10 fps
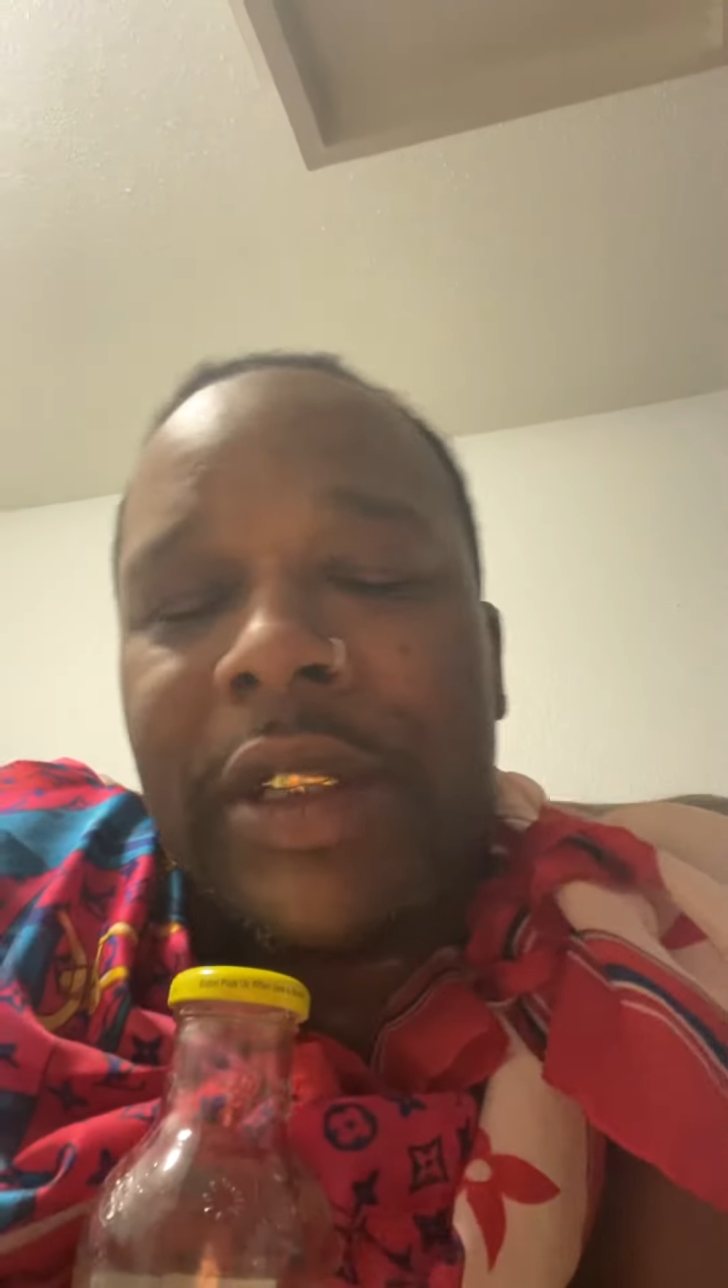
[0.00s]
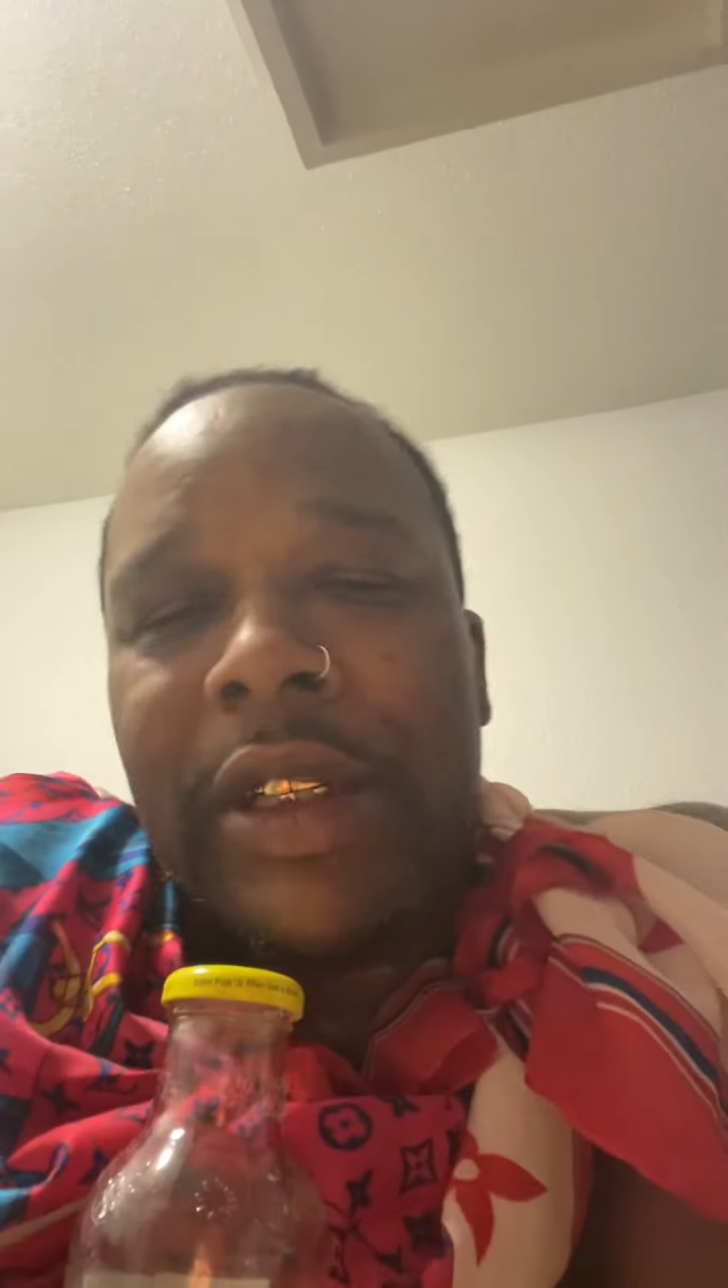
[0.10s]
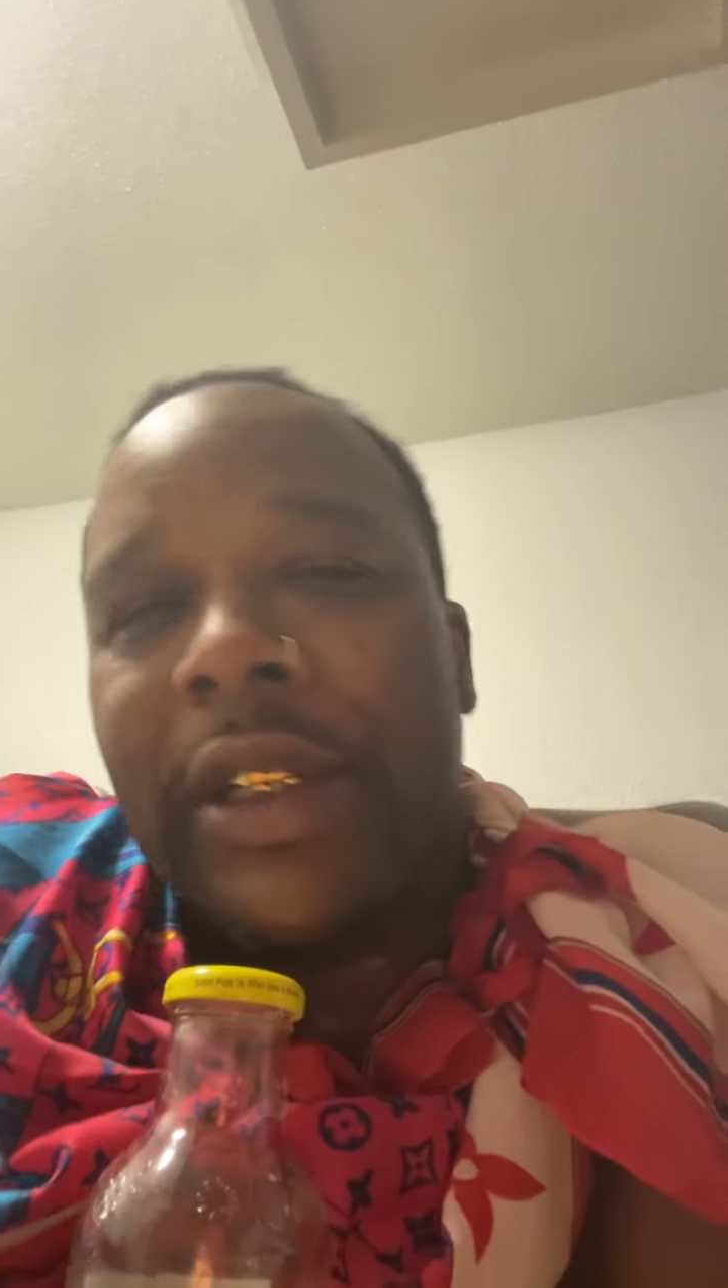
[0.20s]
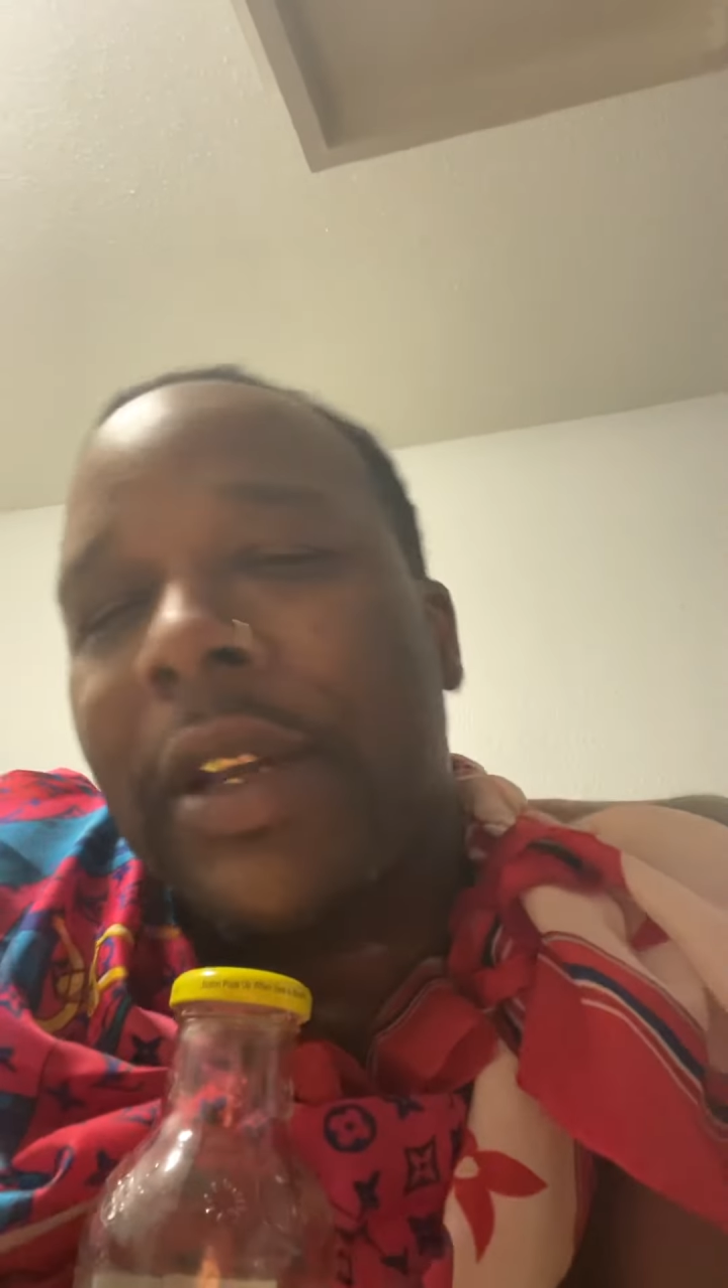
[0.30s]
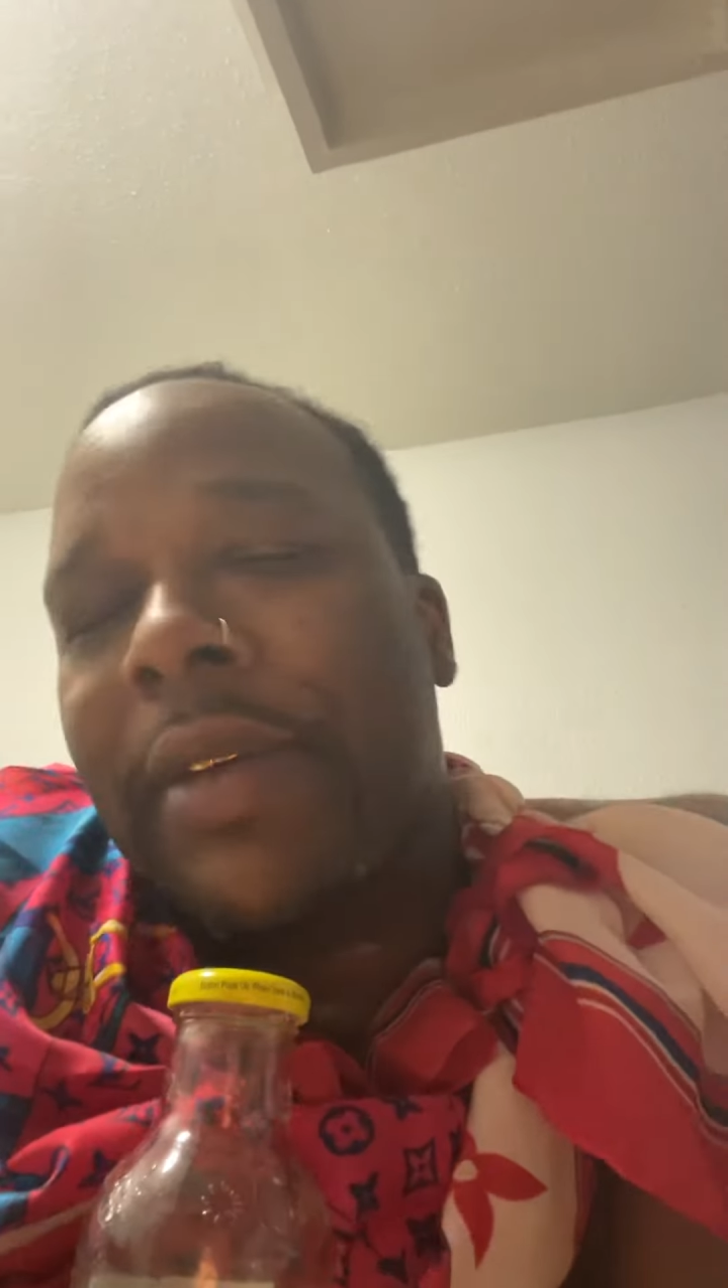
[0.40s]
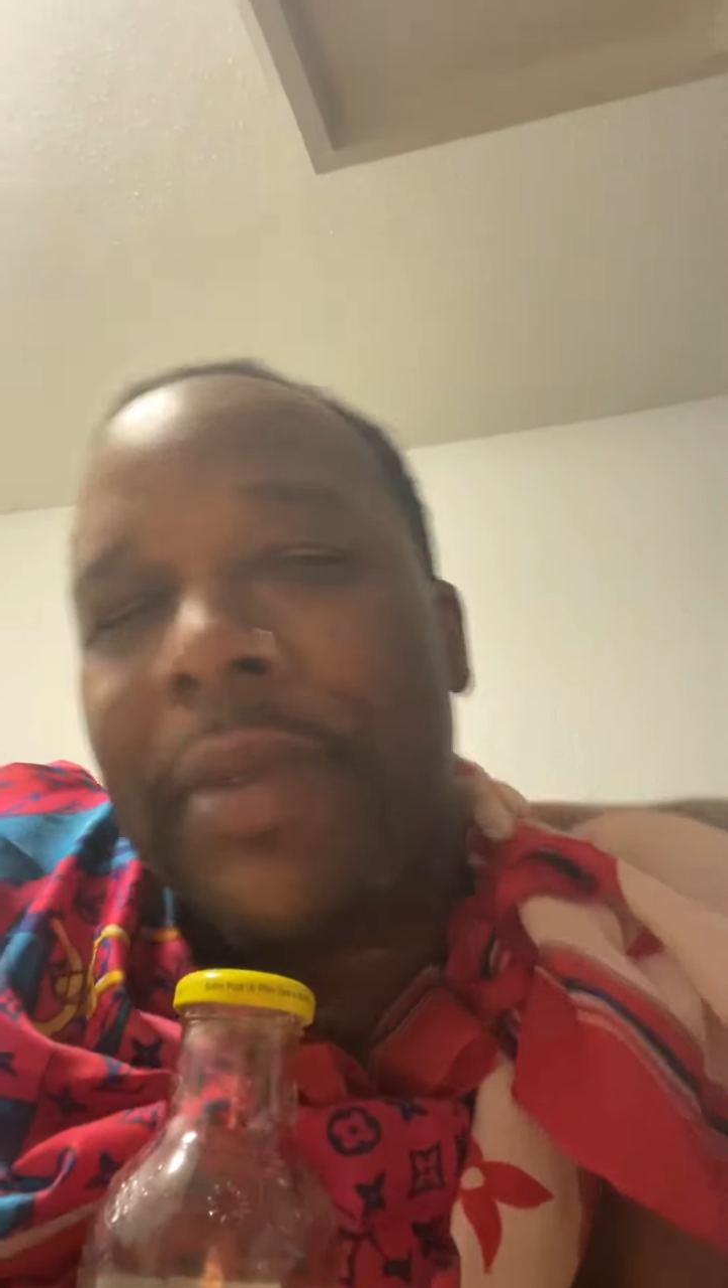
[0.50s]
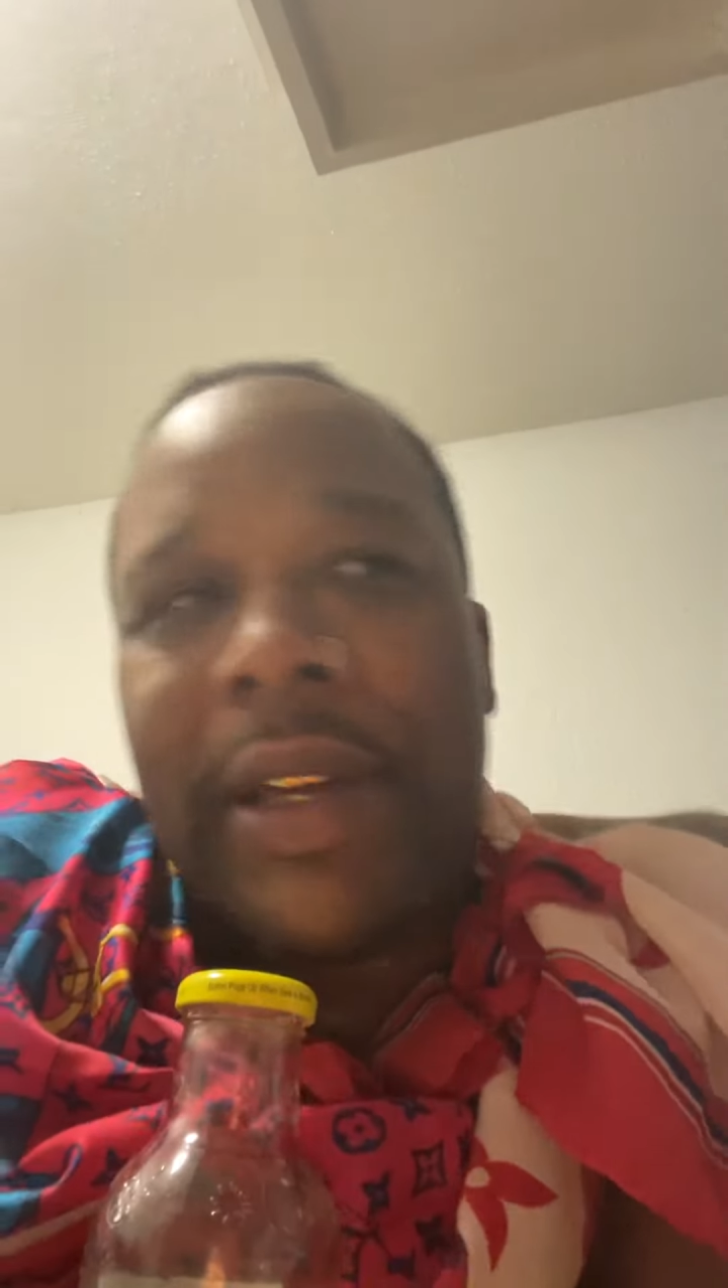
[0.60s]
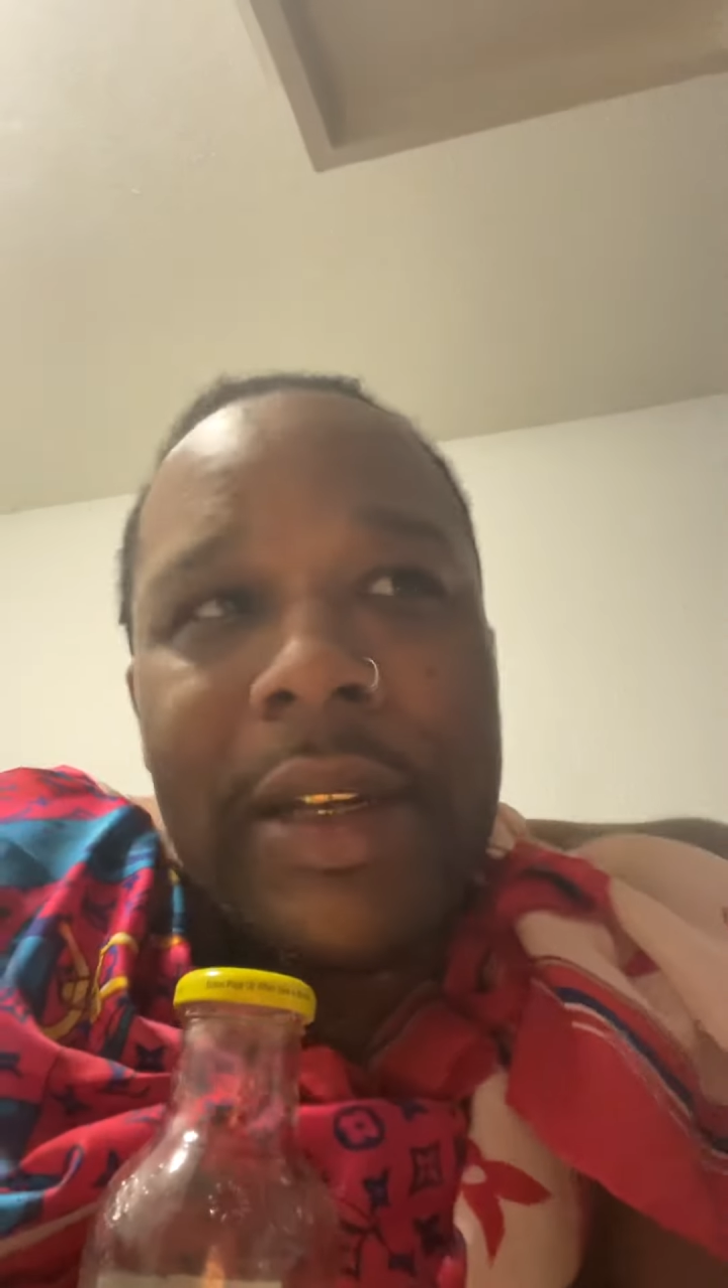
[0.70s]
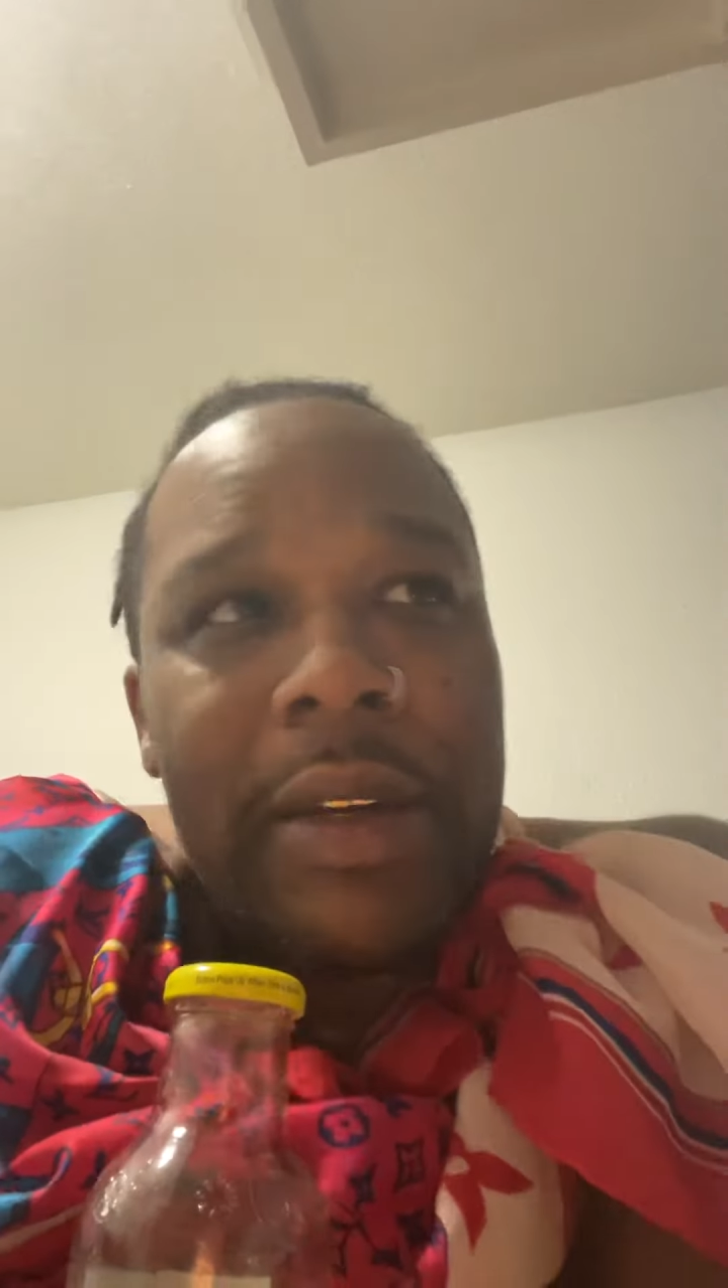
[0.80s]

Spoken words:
here, man.